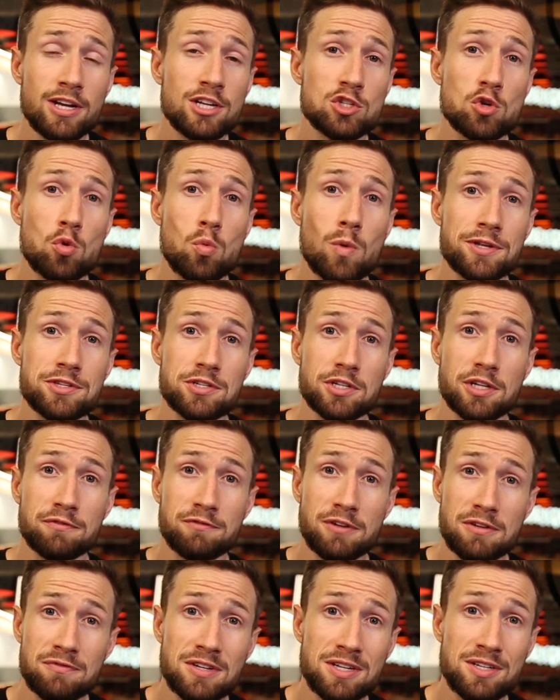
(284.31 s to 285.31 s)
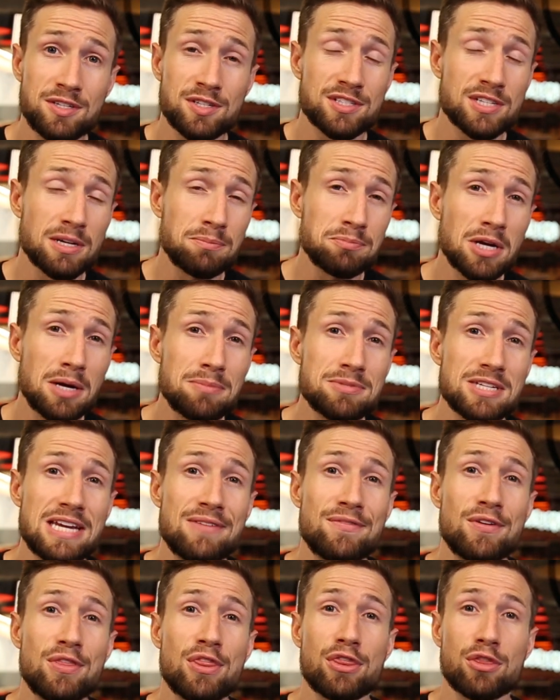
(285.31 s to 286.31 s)
to one dollar fifty to sometimes
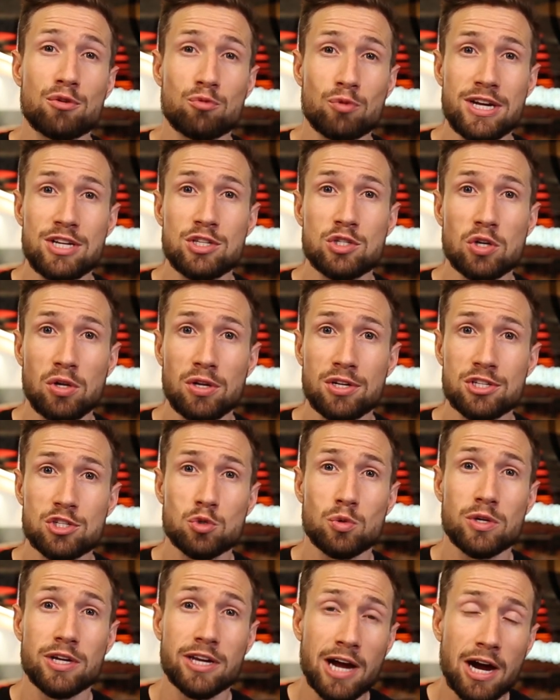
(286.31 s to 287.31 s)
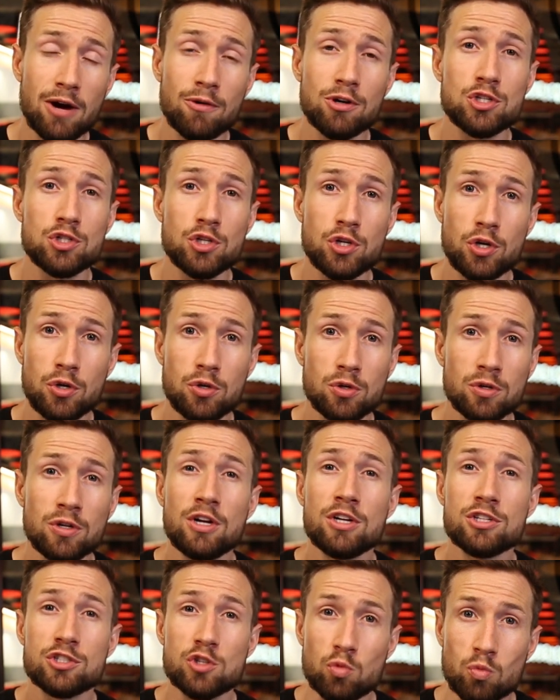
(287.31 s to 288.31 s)
even three dollars to encourage Google
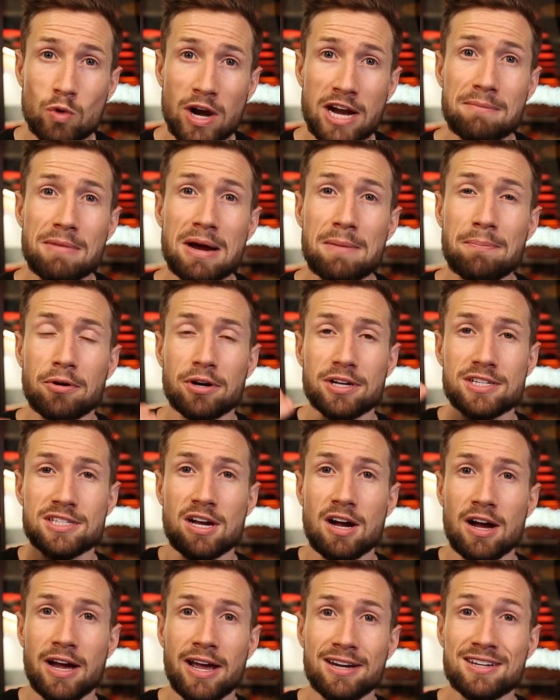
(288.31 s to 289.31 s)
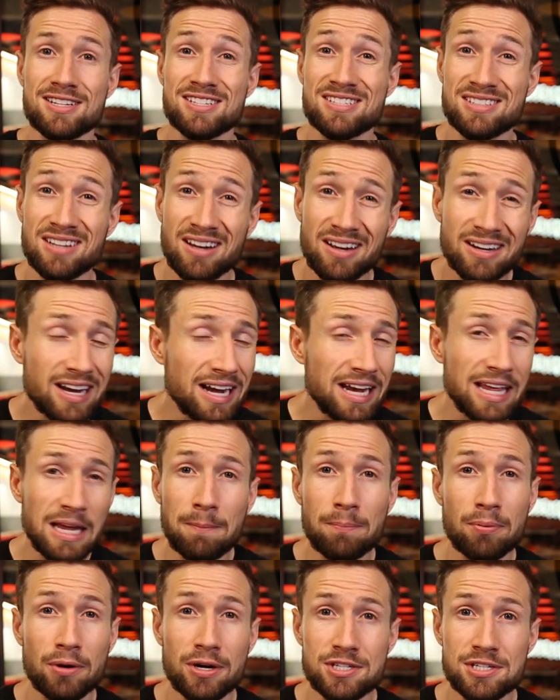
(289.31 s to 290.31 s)
to rank my products higher to start getting
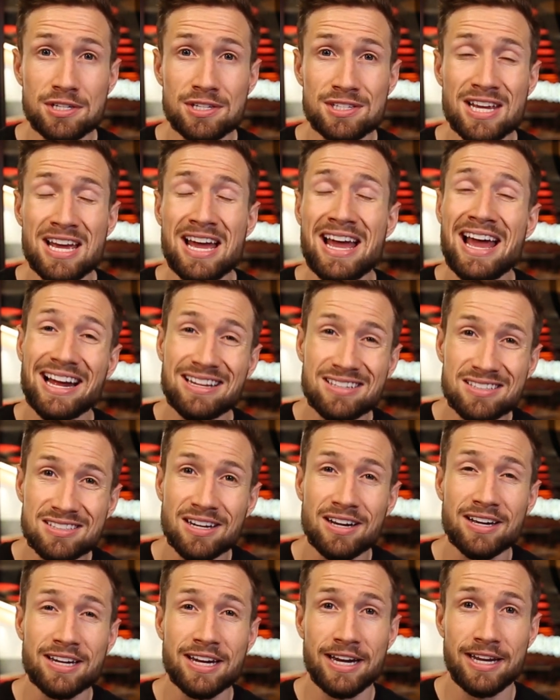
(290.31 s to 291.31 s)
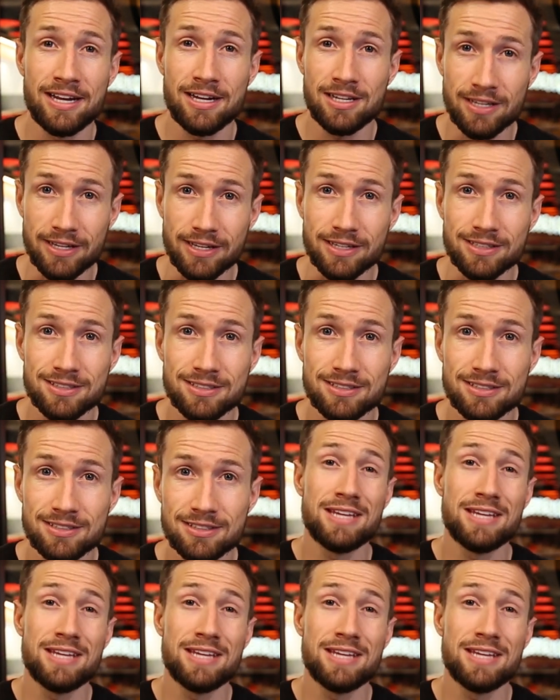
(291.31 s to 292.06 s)
impressions and start getting clicks.